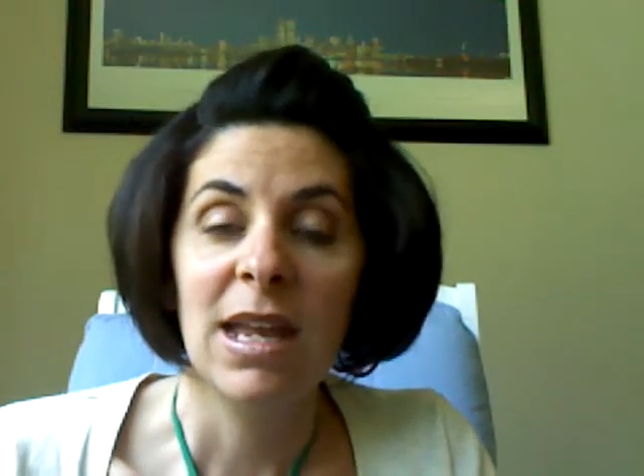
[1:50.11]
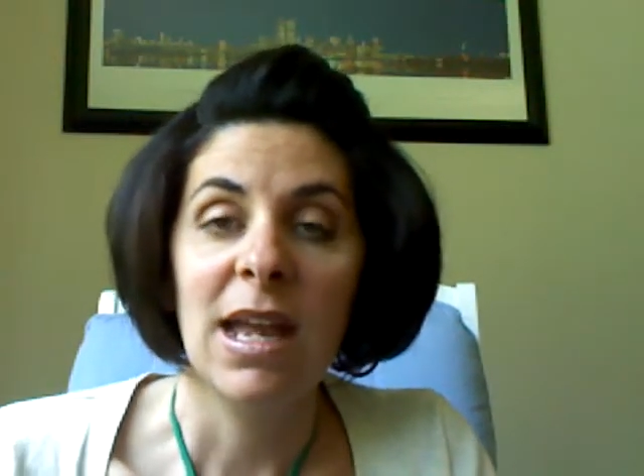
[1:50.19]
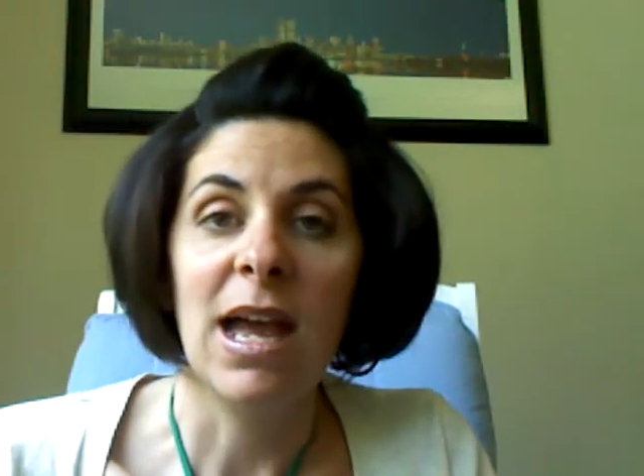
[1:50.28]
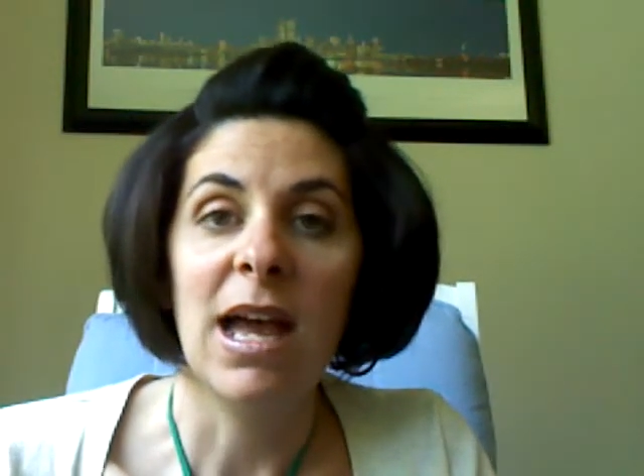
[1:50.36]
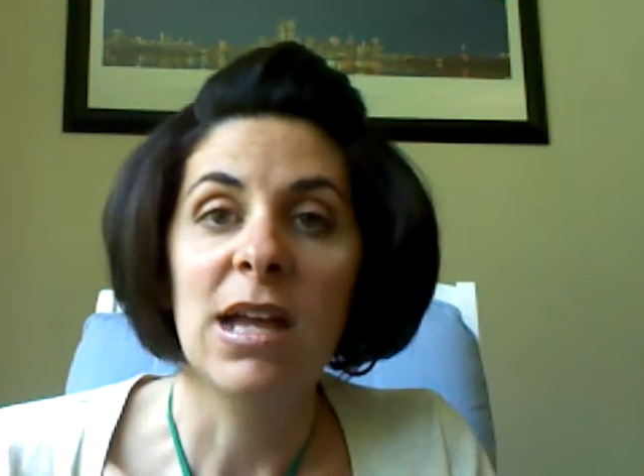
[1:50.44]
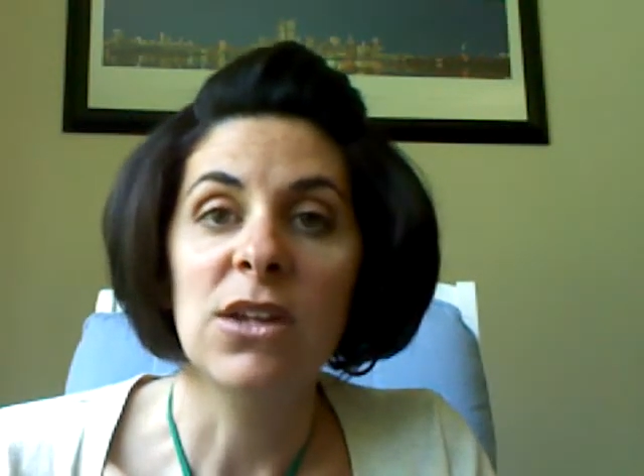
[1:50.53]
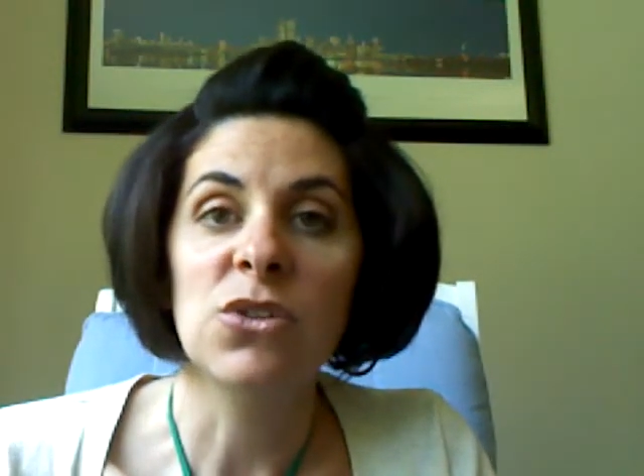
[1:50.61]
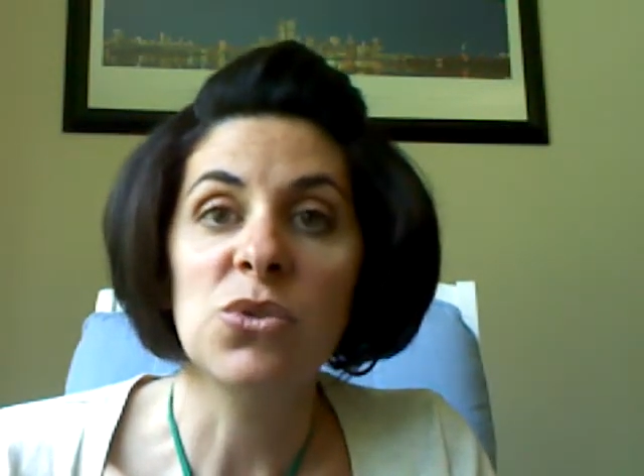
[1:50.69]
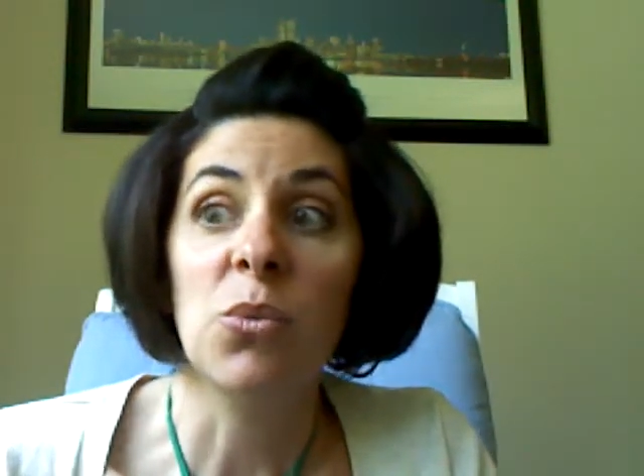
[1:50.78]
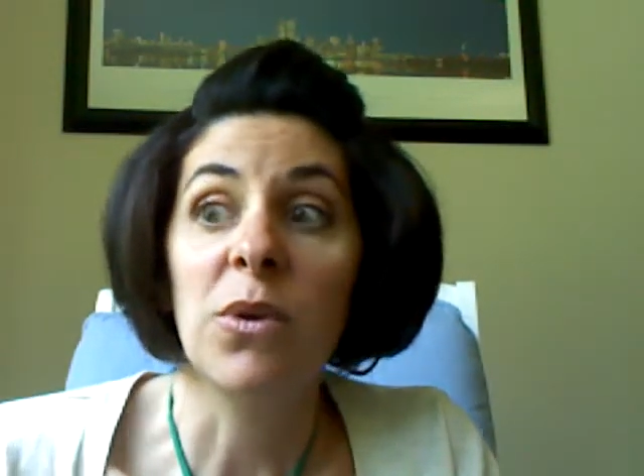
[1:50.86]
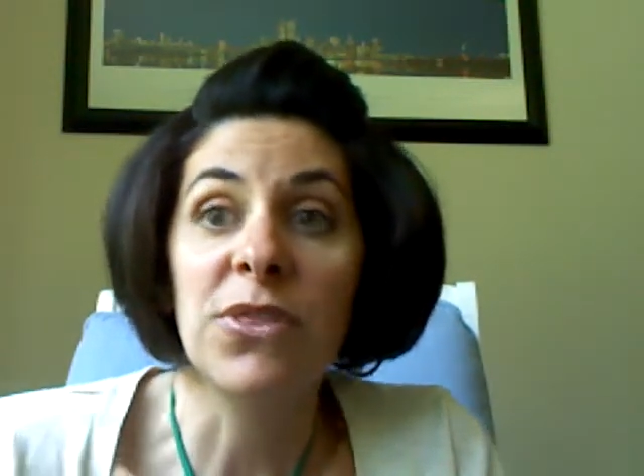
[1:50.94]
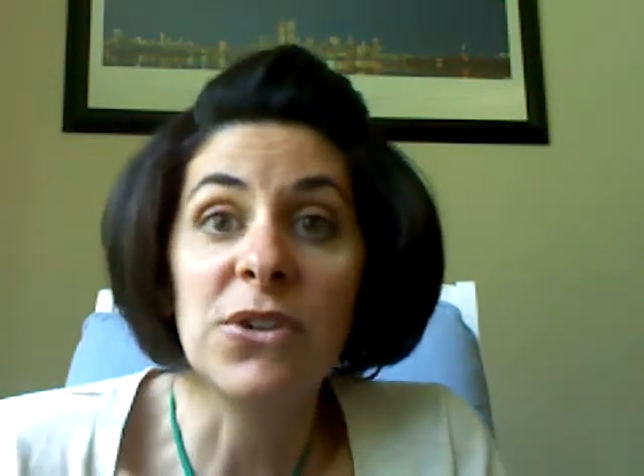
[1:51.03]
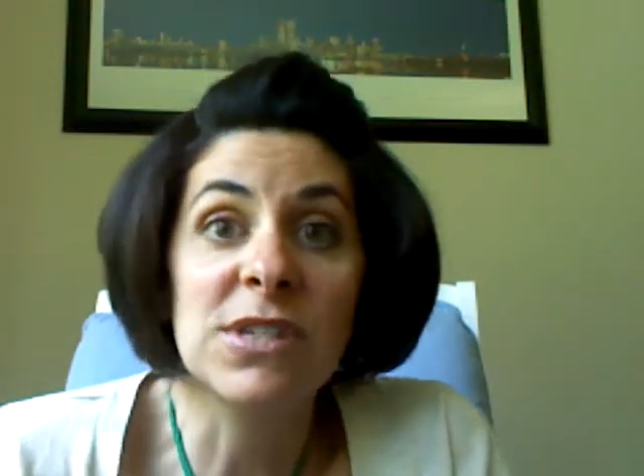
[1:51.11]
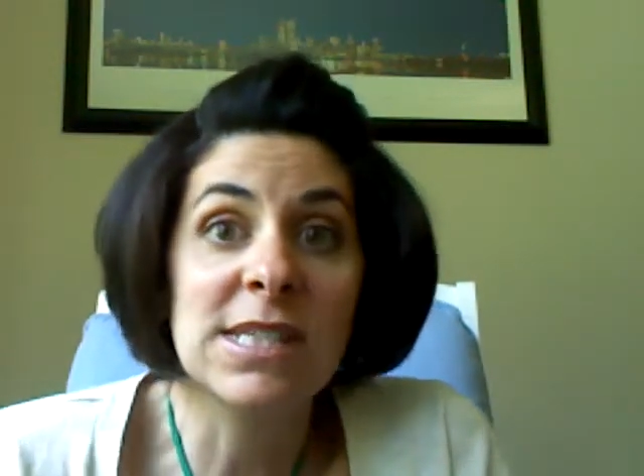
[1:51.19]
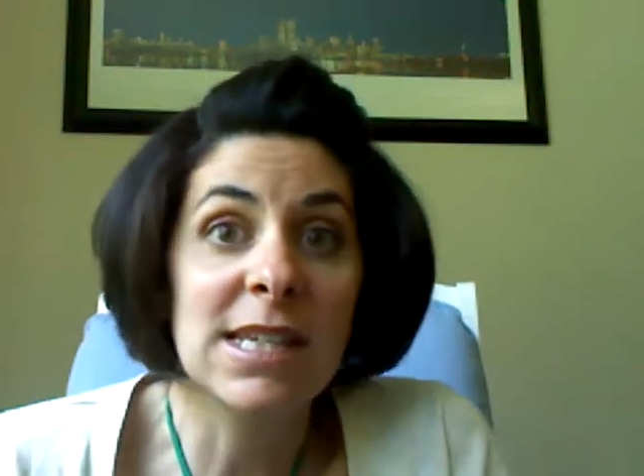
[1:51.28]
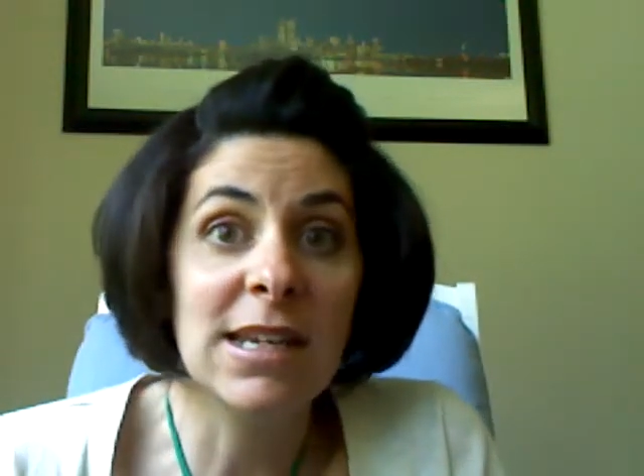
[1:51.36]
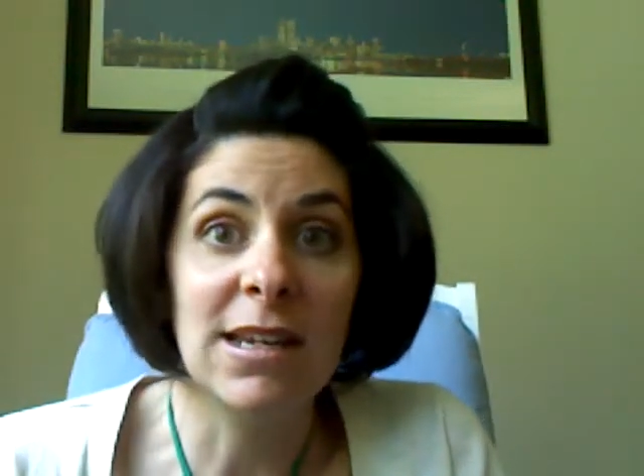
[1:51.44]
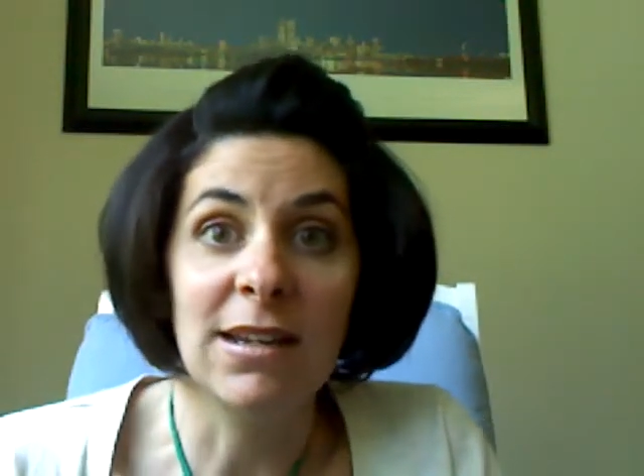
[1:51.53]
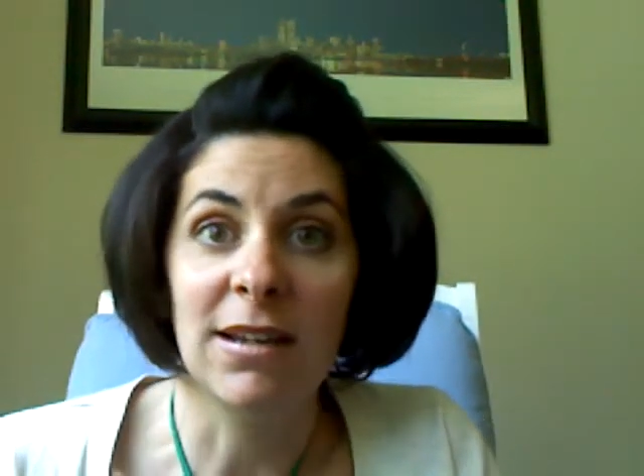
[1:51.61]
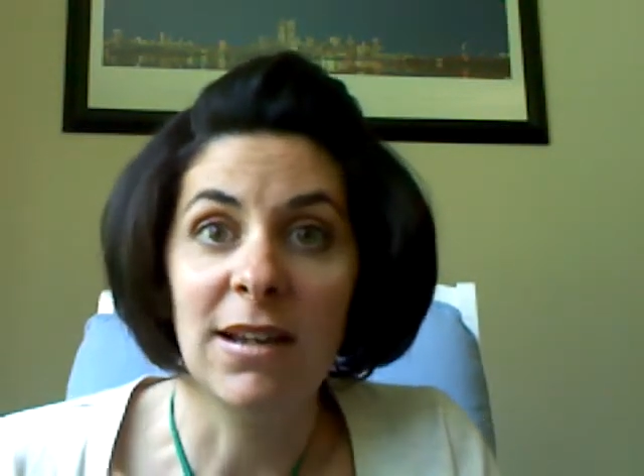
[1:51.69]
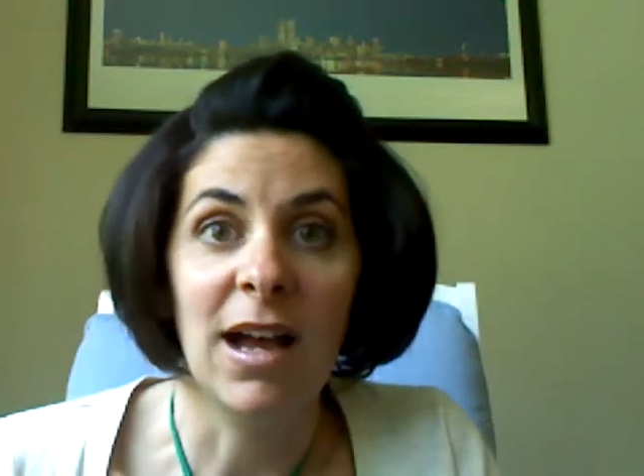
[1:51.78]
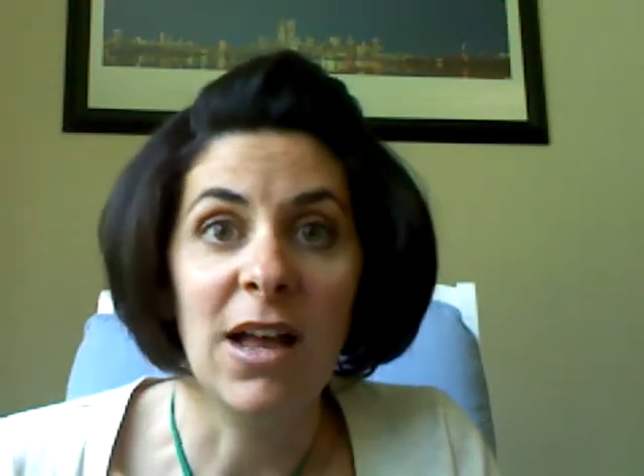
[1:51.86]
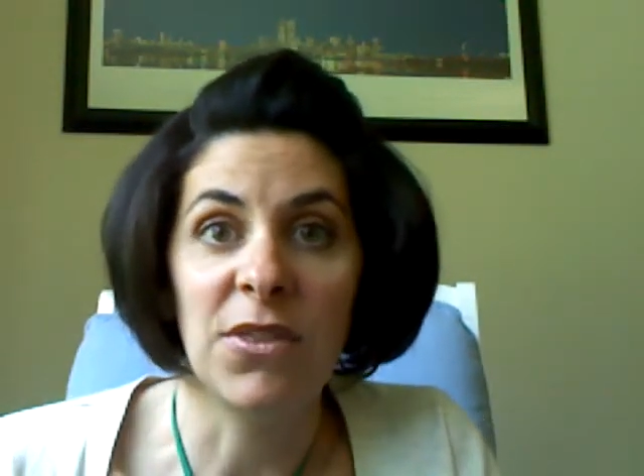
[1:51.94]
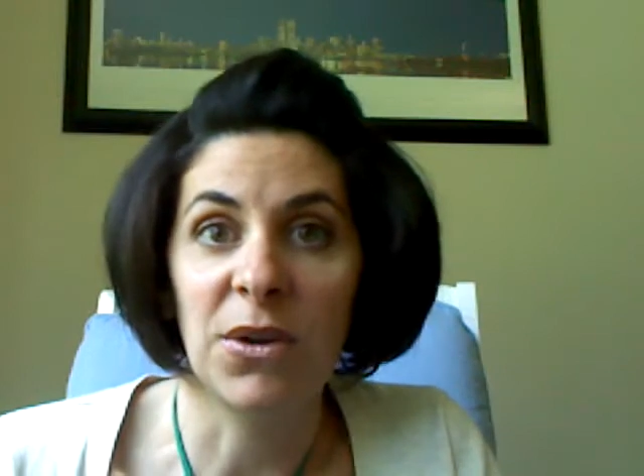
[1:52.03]
and what they're seeing
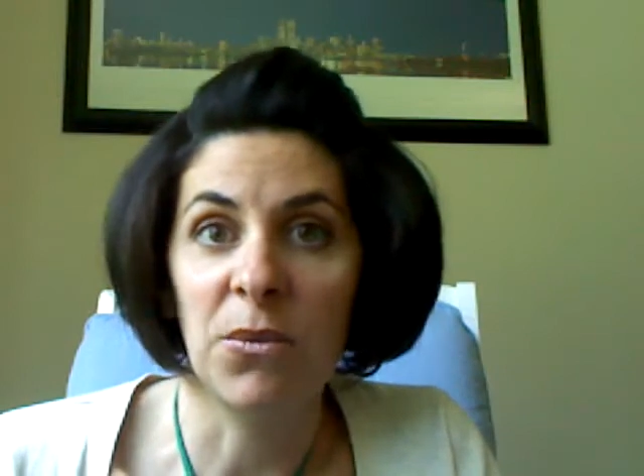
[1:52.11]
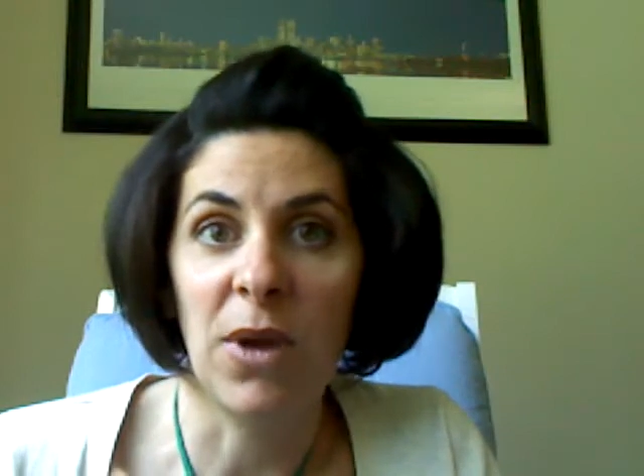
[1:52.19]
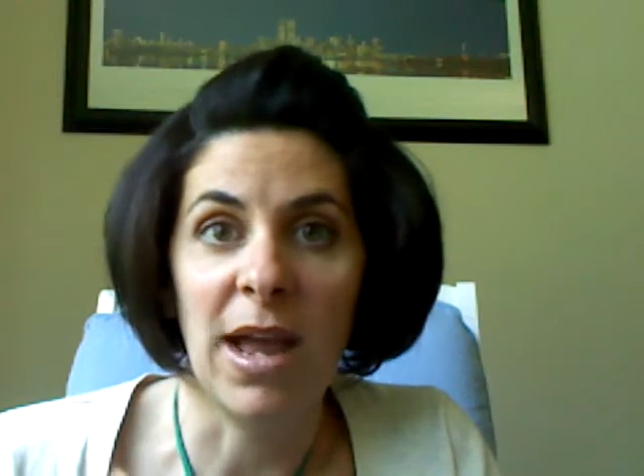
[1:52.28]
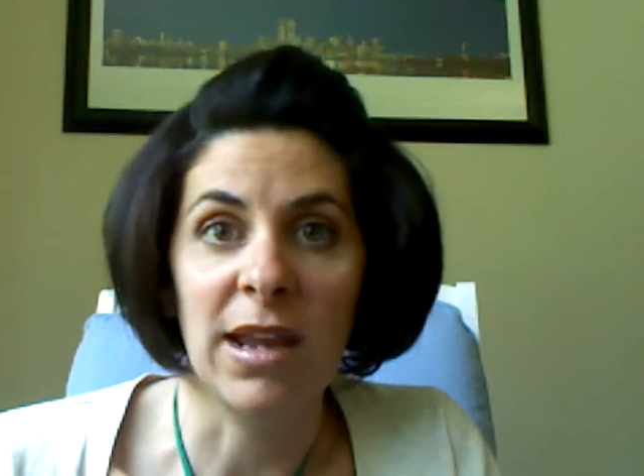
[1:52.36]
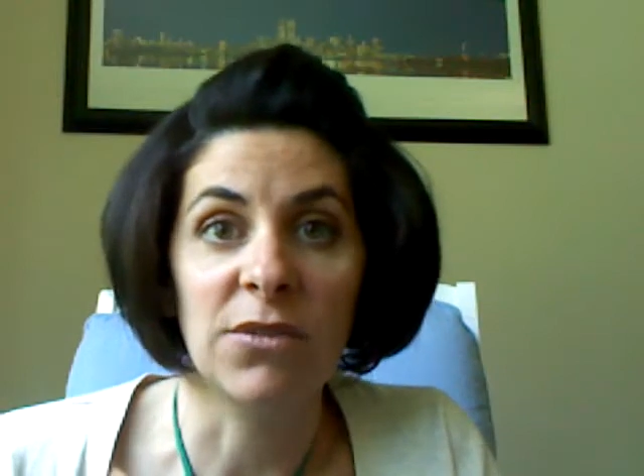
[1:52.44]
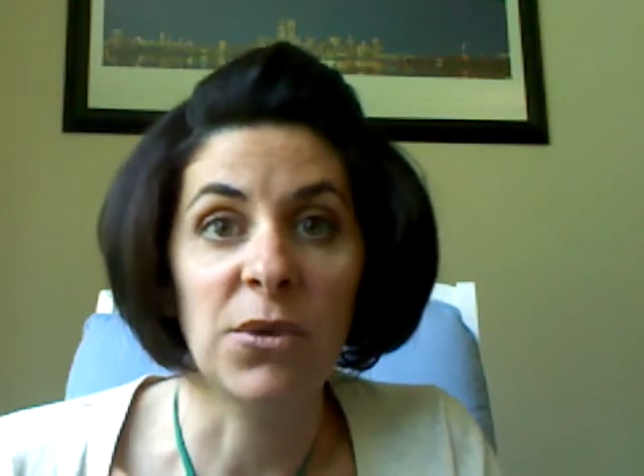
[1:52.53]
on their way,